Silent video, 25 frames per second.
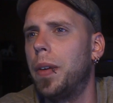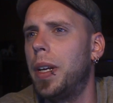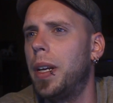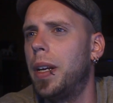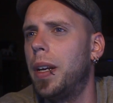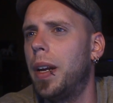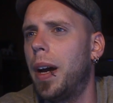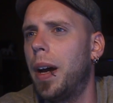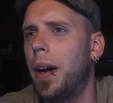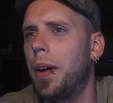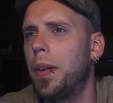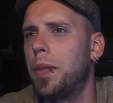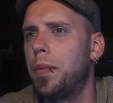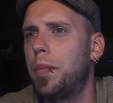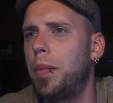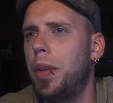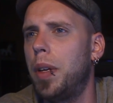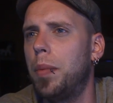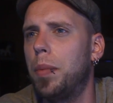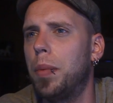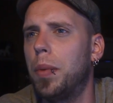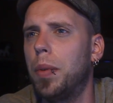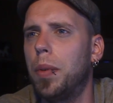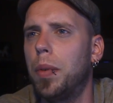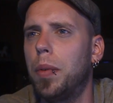in-house
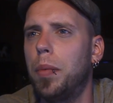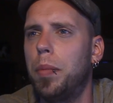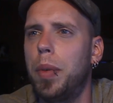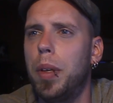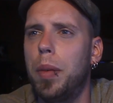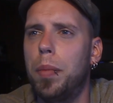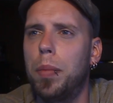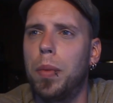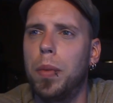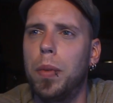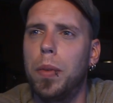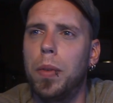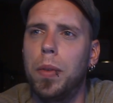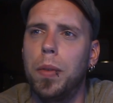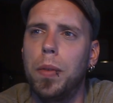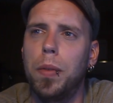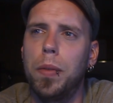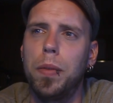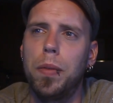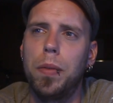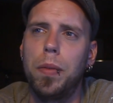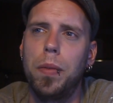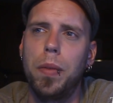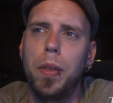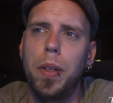people
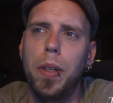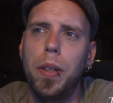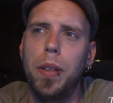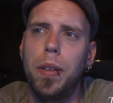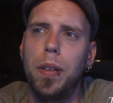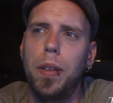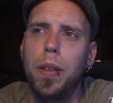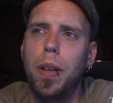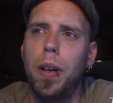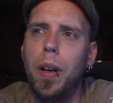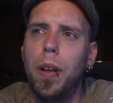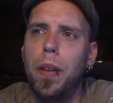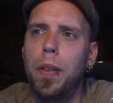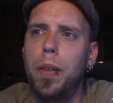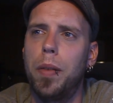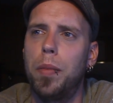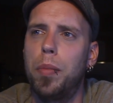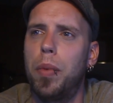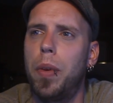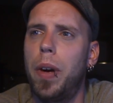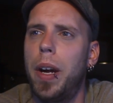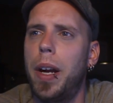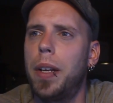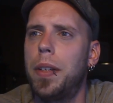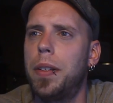in other
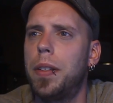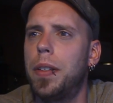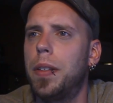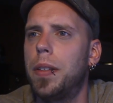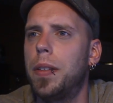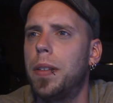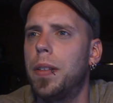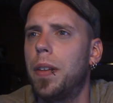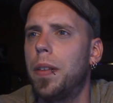branches,